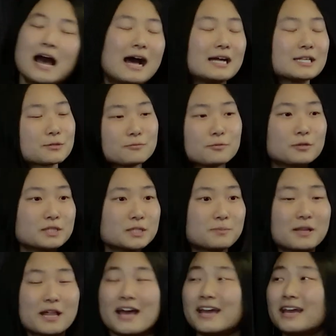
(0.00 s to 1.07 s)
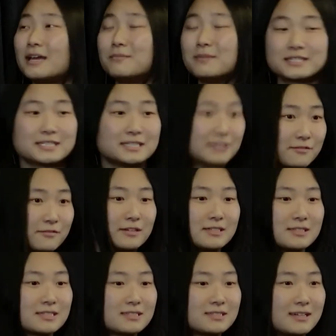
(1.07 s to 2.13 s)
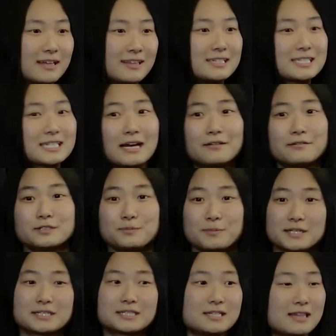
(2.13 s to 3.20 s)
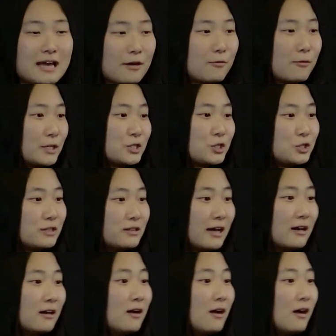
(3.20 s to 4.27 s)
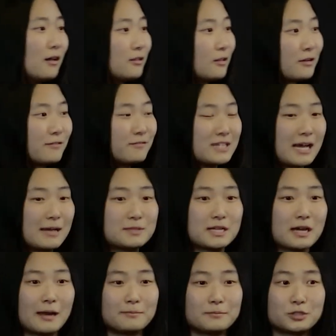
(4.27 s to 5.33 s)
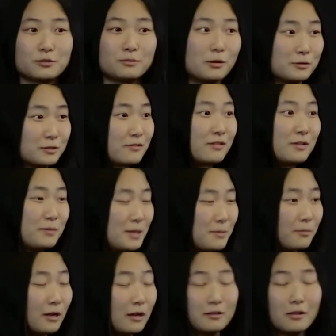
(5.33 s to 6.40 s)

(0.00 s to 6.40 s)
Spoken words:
has a role to play, and makes a difference. And this kind of speaks to that question that a lot of times, I'm sure a